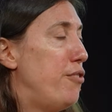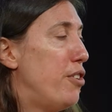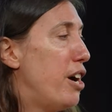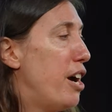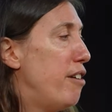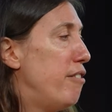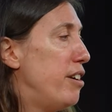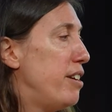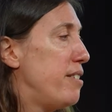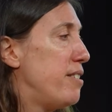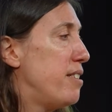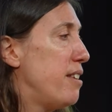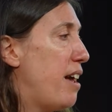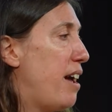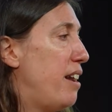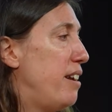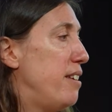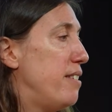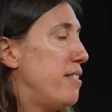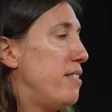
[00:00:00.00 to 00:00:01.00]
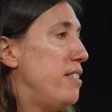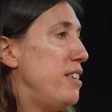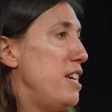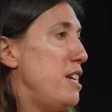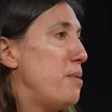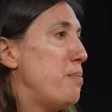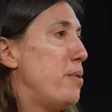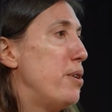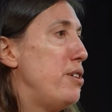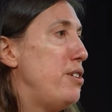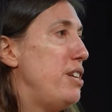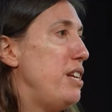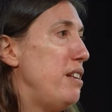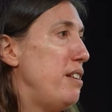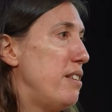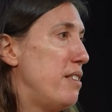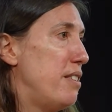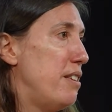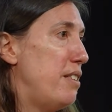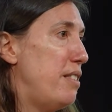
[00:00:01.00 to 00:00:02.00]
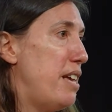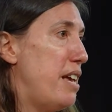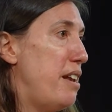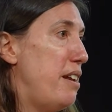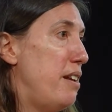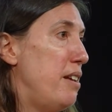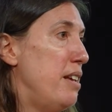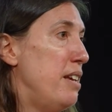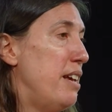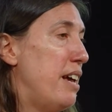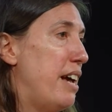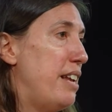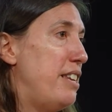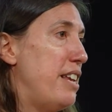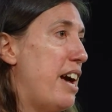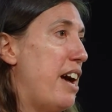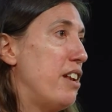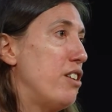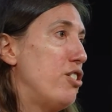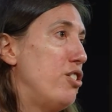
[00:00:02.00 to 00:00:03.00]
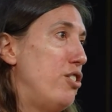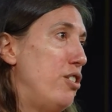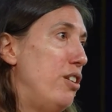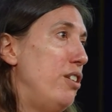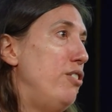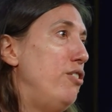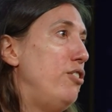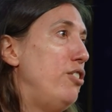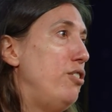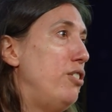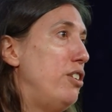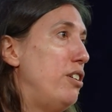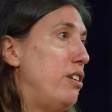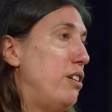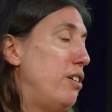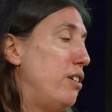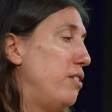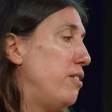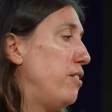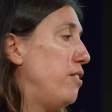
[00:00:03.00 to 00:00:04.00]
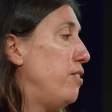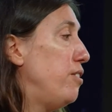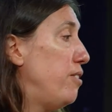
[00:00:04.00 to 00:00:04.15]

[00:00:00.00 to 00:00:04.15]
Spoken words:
virus, and it's these proteins that then attach to the